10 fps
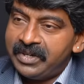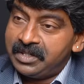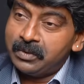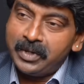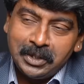
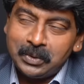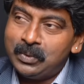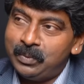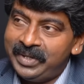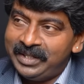it's going
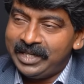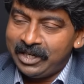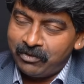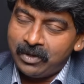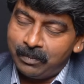to be
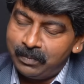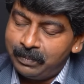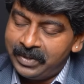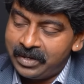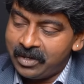there for a
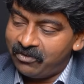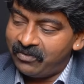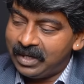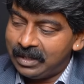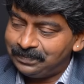period of
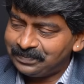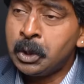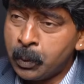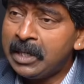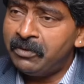
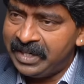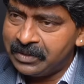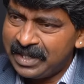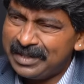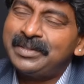12
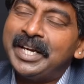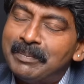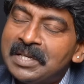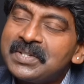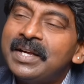weeks, that is 3
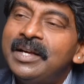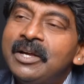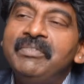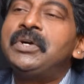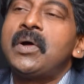months,
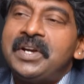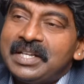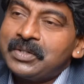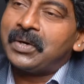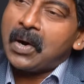we call it
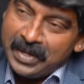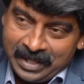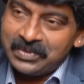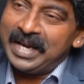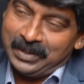as
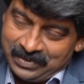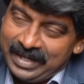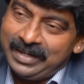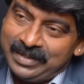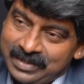chronic
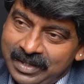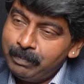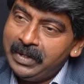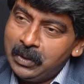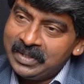sinusitis.
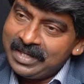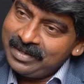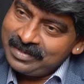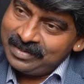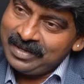Below that
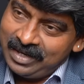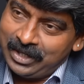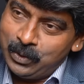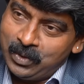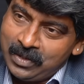is
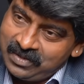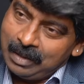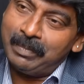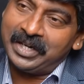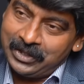acute or
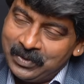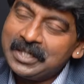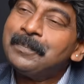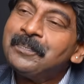subacute.